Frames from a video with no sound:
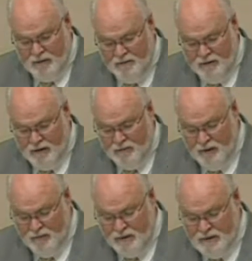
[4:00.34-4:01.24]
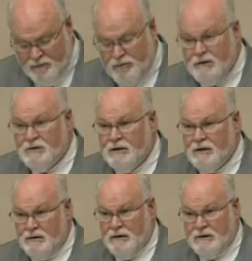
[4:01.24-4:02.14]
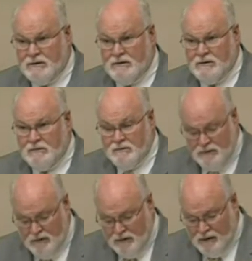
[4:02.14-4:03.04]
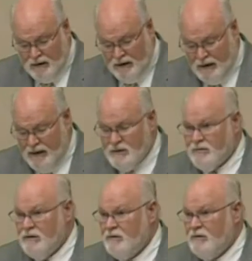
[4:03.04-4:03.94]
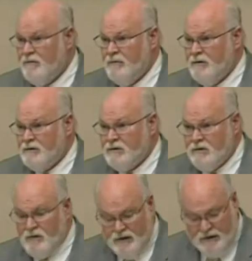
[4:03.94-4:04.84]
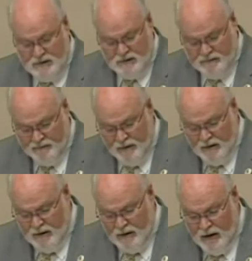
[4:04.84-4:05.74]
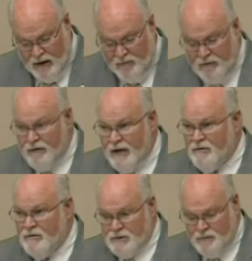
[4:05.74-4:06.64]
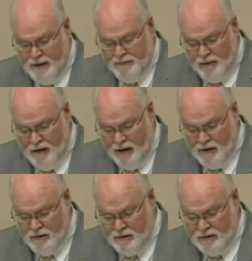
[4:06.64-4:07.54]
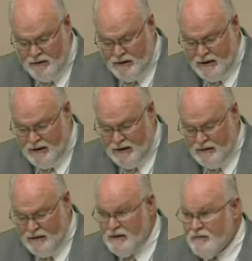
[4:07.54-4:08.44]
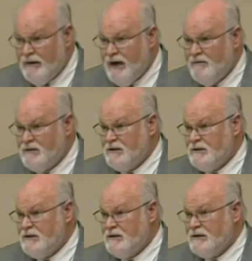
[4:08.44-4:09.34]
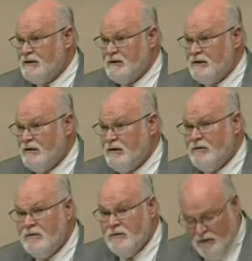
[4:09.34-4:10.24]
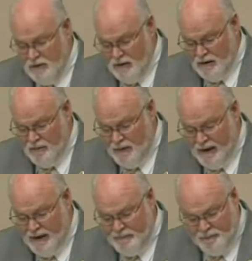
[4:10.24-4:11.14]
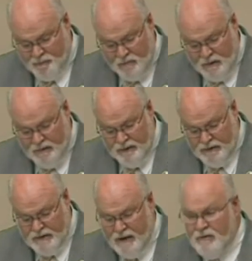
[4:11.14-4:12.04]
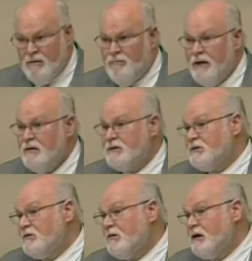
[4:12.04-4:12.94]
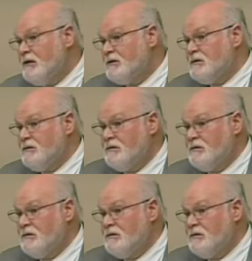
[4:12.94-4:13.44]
fellow members appreciate this as we learn from your stories. And we've read newspaper articles and we have statistics here, but there's never a better source